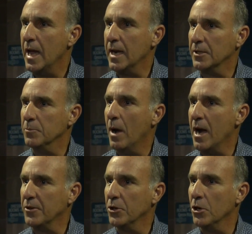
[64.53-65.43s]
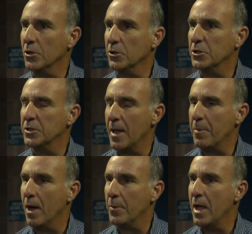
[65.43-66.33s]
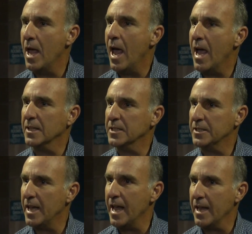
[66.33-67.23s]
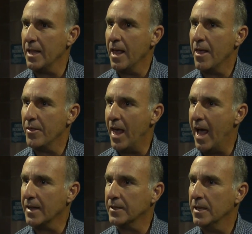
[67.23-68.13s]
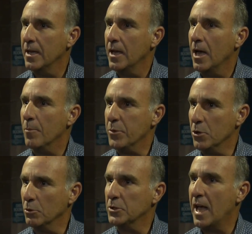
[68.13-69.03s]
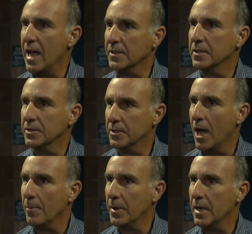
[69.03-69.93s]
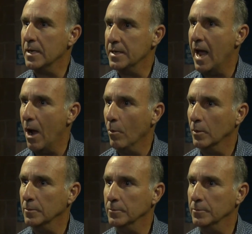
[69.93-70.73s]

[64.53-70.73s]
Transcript: and it's my turn to step up and say that abuse has to stop now.